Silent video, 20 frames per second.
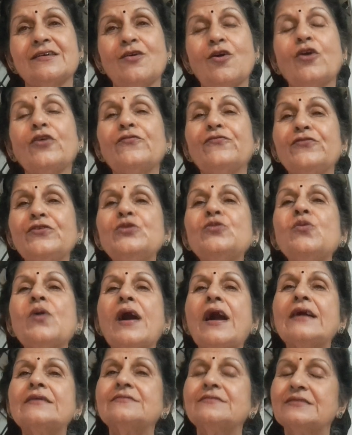or view
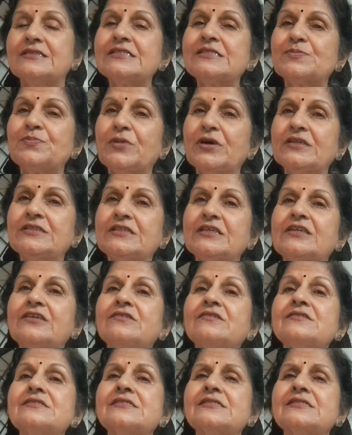at this particular